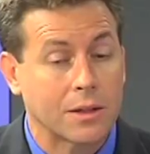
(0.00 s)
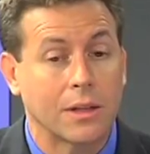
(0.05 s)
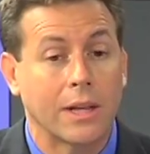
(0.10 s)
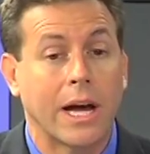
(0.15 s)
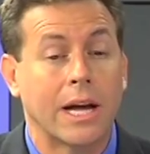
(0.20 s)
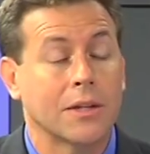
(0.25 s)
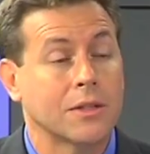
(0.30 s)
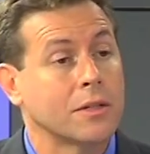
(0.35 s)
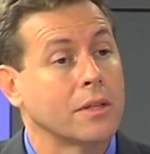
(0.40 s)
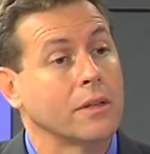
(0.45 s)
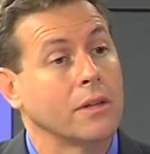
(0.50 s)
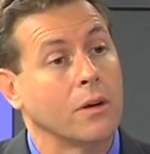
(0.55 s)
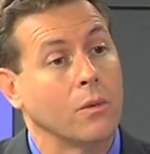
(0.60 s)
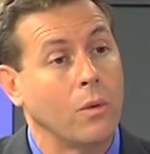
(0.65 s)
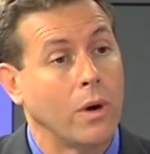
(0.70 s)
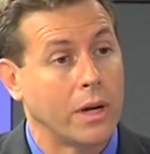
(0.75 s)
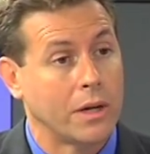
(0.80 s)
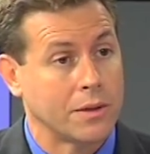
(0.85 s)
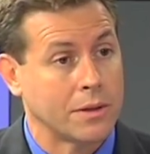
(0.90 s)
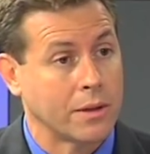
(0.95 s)
the last thing they
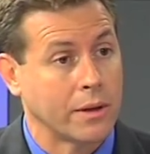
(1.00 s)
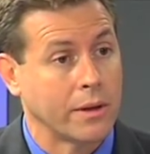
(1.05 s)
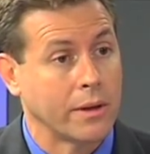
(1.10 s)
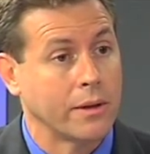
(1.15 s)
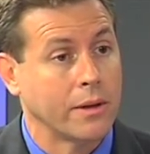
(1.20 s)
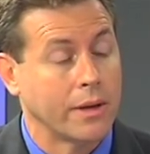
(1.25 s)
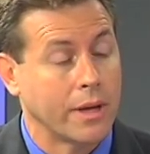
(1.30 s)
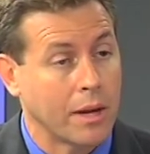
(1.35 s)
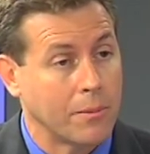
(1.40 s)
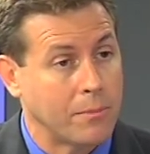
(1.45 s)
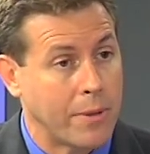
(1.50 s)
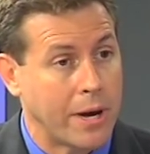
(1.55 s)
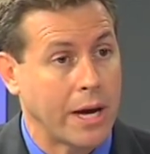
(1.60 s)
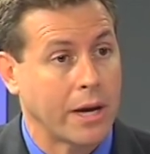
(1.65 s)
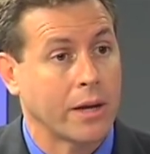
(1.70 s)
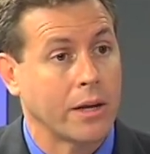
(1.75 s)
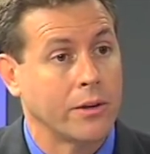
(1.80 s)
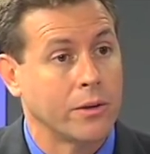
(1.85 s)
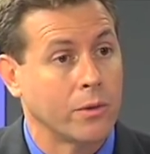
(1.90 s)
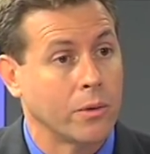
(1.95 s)
want, is to get
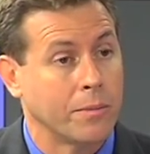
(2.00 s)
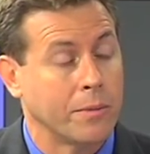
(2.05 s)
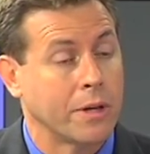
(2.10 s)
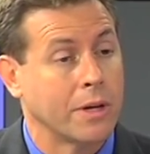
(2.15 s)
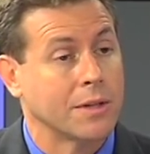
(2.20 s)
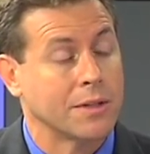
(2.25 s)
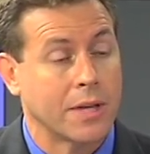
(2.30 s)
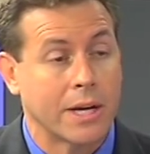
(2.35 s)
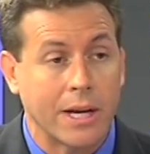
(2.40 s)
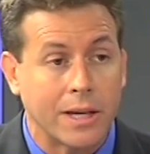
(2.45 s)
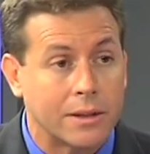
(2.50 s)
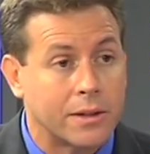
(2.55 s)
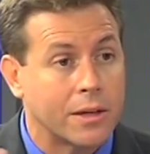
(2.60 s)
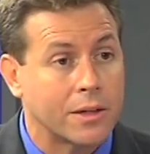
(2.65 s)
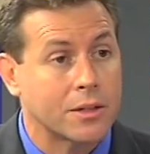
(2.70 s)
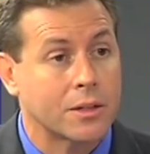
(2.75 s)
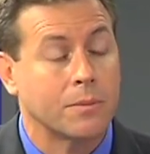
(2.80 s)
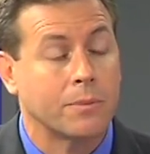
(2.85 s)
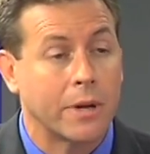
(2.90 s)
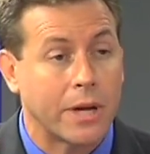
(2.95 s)
back into it, because they
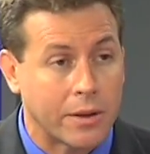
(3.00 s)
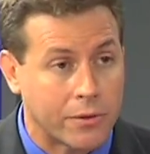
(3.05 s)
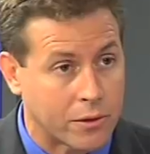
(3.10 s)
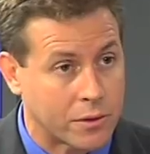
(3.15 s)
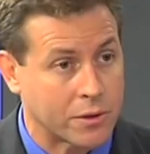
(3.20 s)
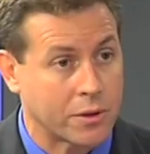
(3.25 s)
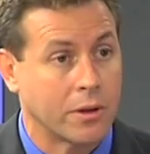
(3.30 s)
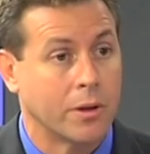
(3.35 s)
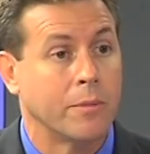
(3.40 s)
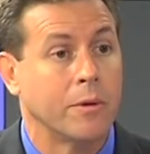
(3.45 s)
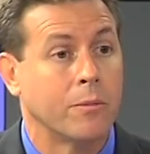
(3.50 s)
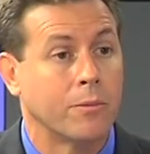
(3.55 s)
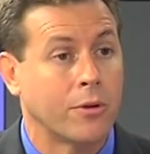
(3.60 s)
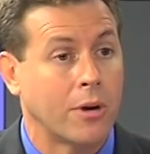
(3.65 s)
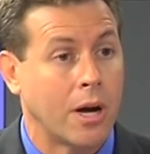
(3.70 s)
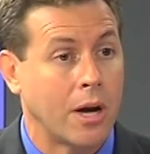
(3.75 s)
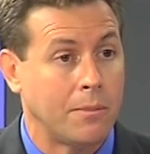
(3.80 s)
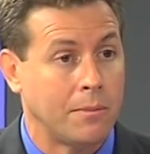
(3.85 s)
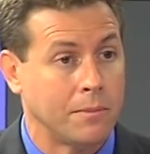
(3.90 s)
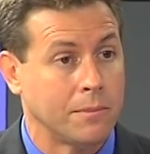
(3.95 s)
anticipate there's going to be
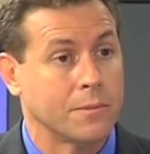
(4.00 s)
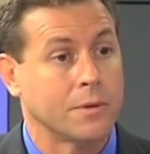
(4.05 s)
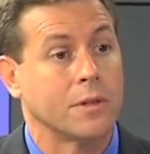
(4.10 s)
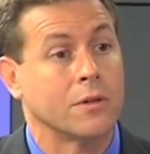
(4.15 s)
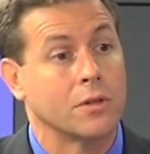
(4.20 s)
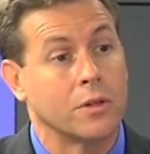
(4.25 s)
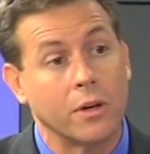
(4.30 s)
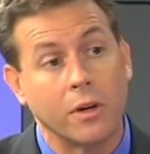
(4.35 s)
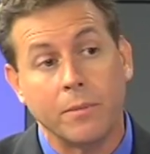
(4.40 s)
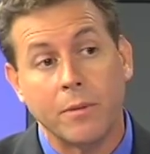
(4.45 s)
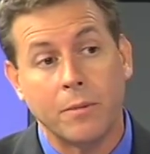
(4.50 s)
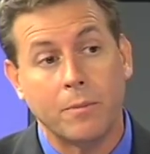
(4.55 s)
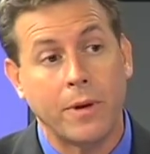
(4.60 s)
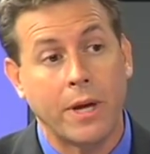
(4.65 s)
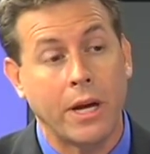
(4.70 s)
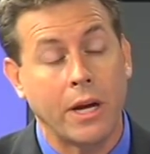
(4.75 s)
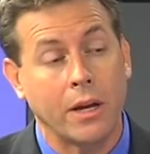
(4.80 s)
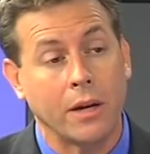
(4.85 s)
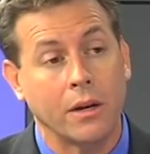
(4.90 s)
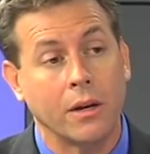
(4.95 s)
problems, there's going to be
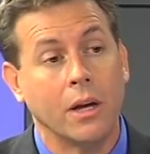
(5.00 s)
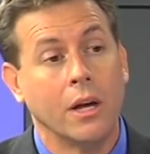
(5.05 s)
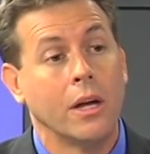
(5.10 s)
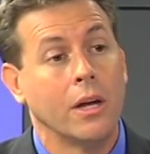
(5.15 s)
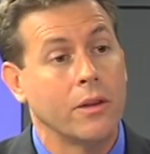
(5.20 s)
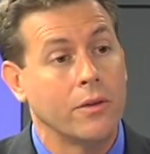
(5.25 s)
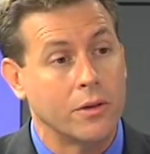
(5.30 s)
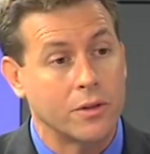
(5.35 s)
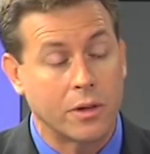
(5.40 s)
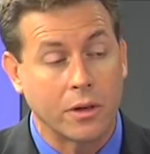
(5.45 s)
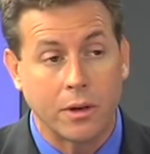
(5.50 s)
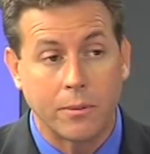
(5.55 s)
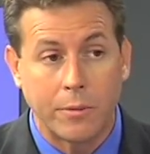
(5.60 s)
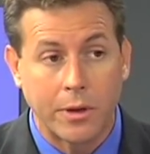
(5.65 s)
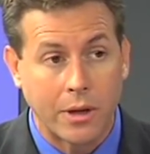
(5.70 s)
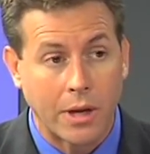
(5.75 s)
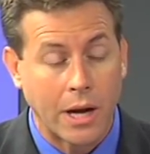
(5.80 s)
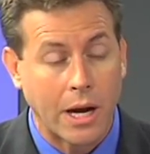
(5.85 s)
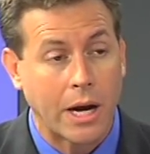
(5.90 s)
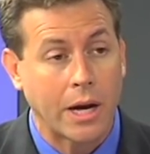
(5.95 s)
pain, there's going to
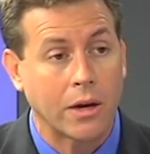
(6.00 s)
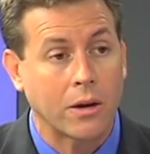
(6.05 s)
be high